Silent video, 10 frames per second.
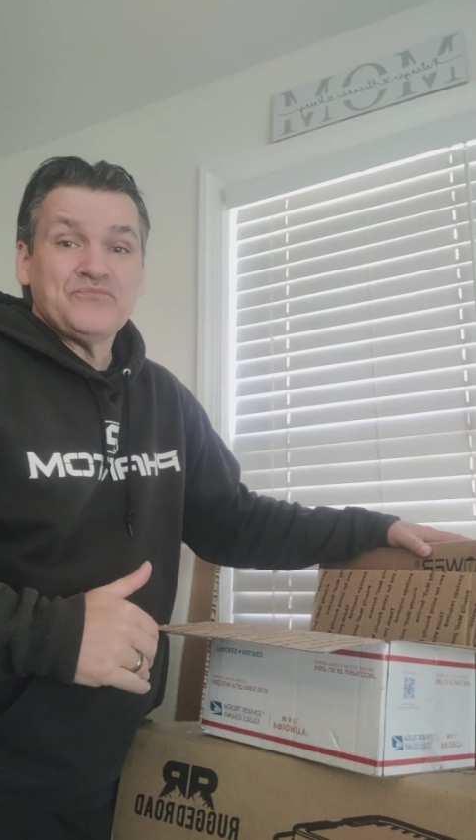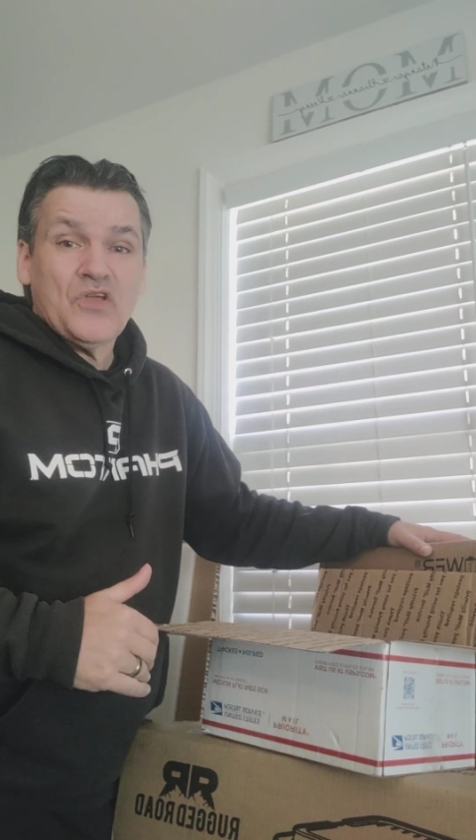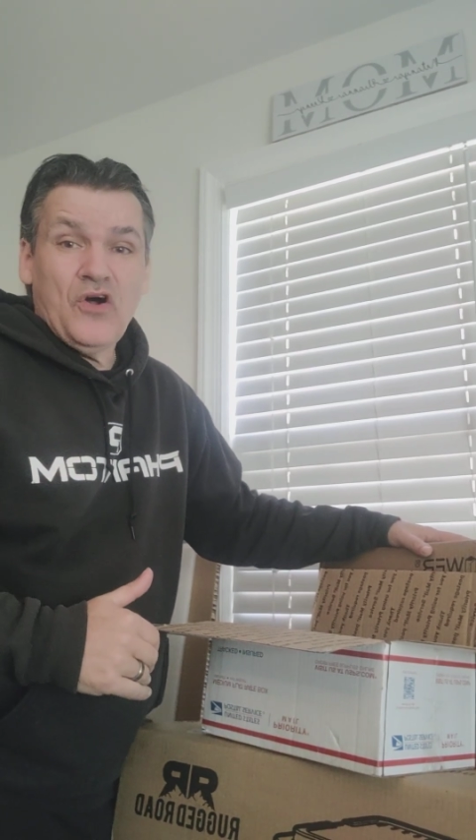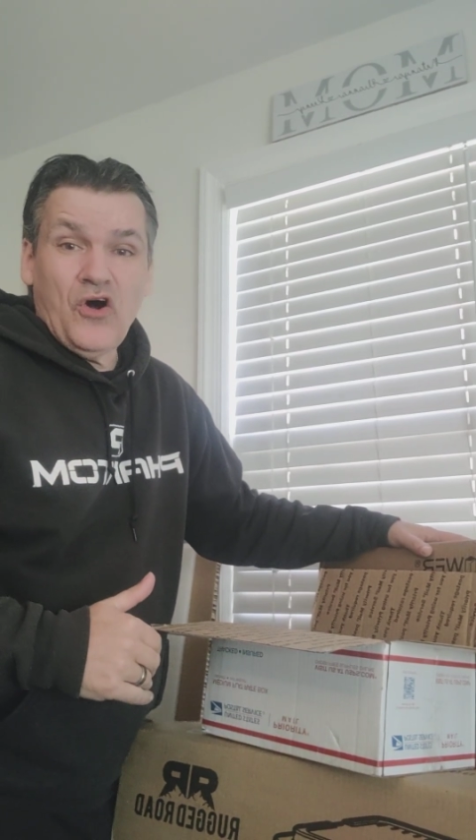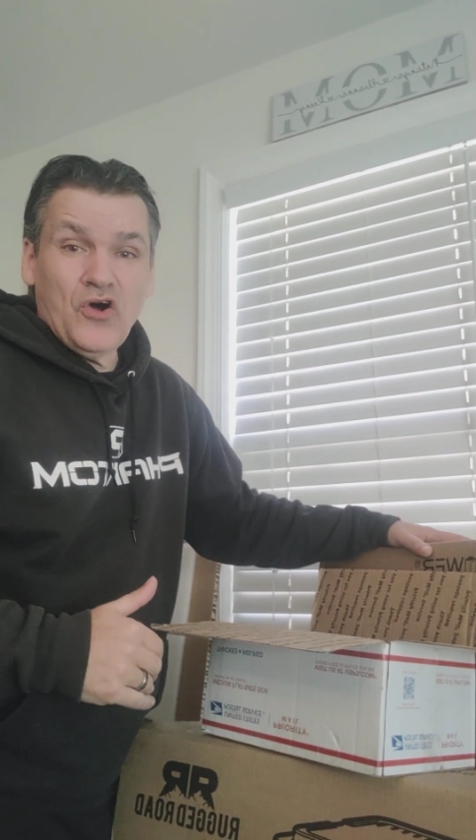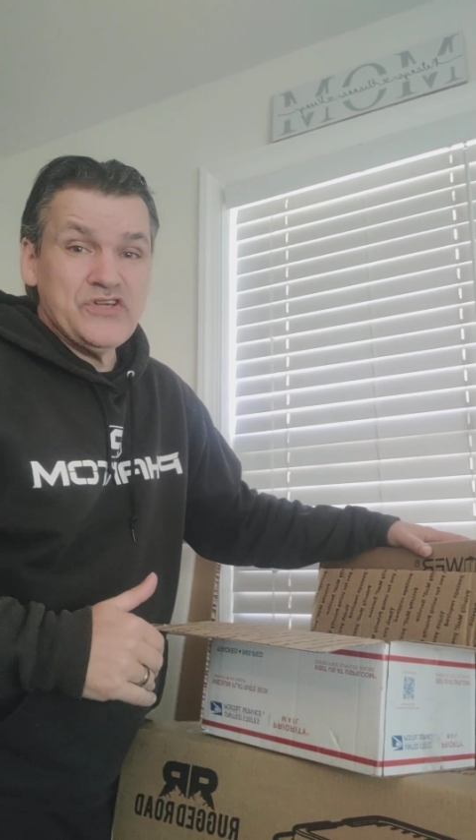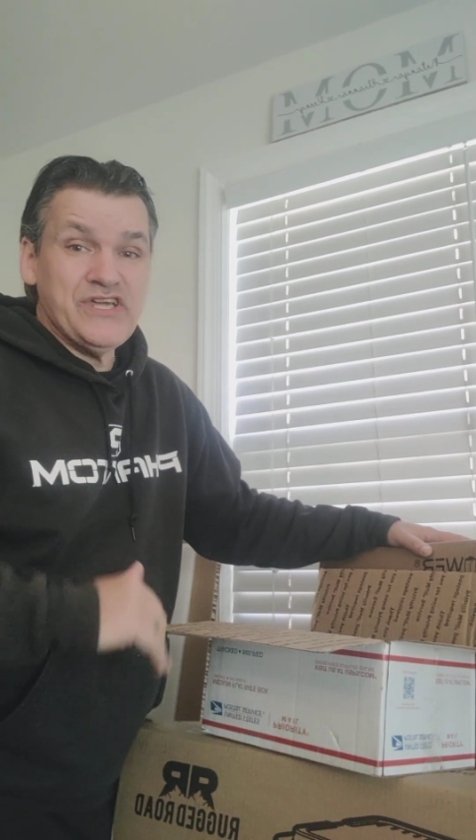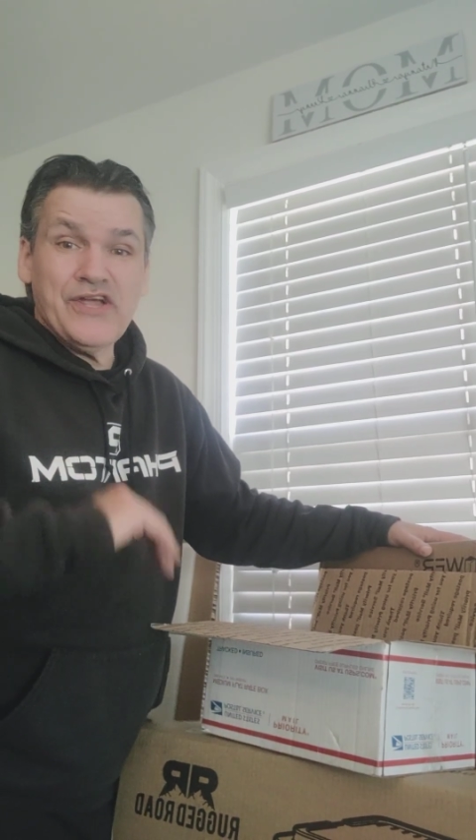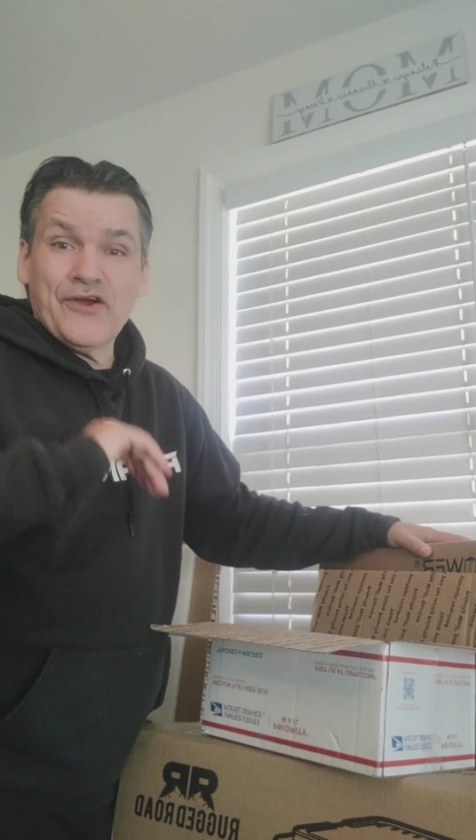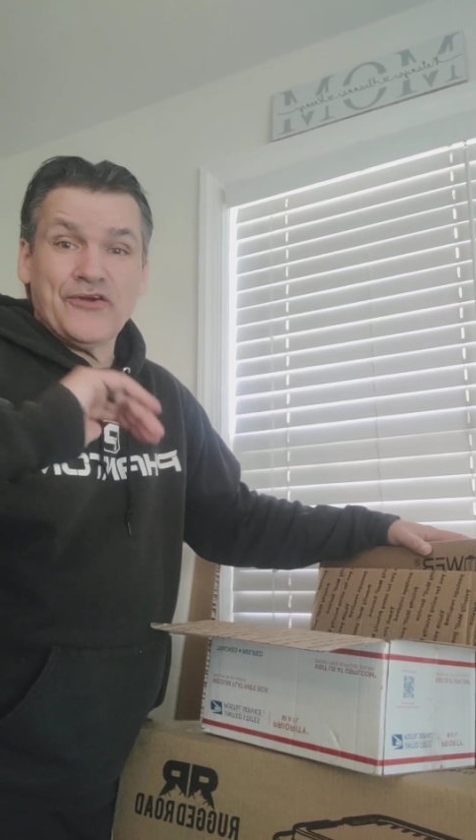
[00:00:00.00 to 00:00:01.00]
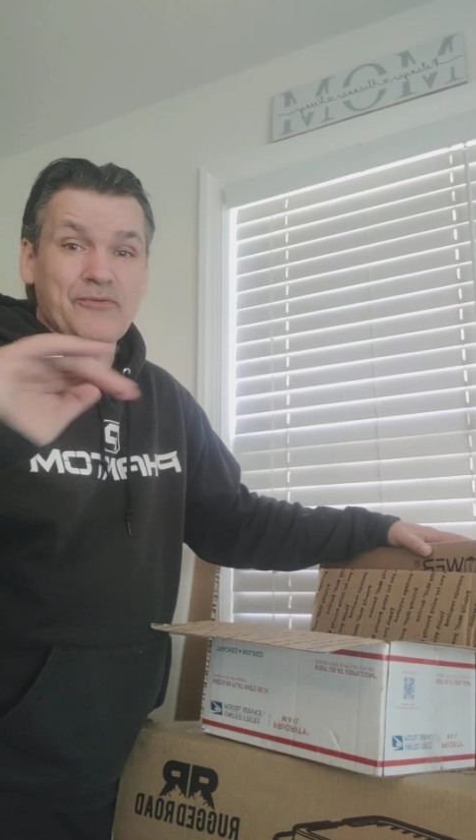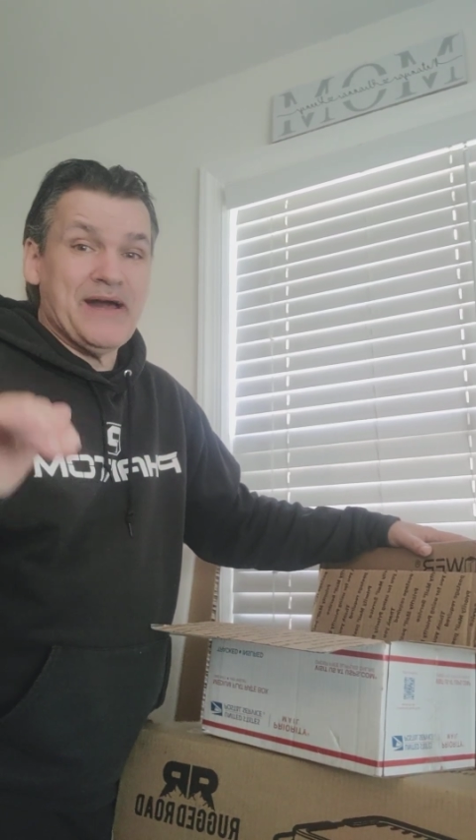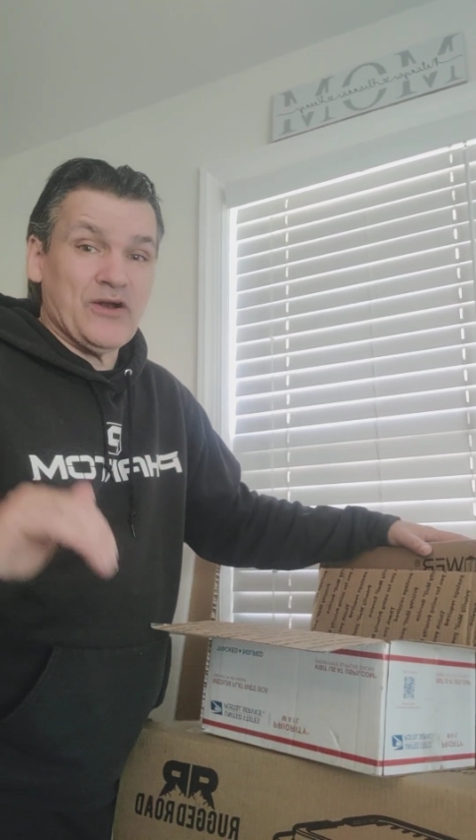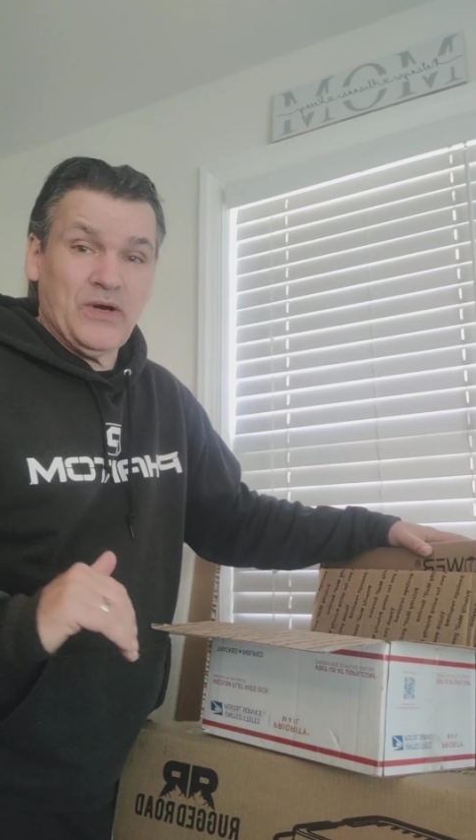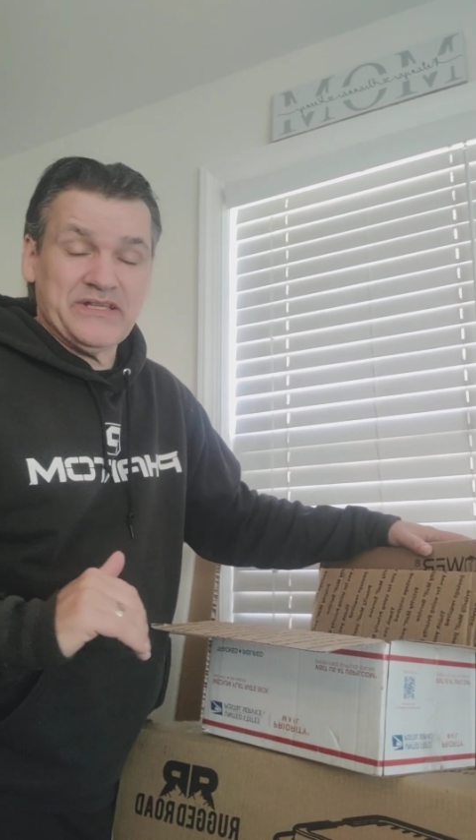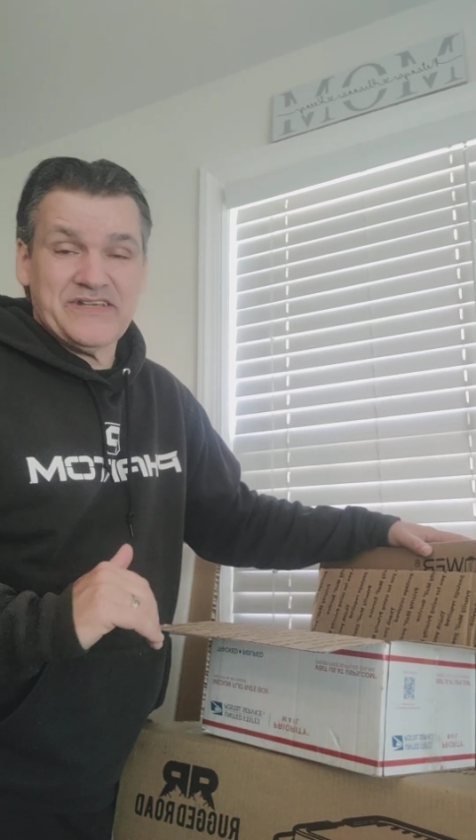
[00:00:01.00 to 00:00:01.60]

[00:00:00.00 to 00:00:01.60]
all year, no matter what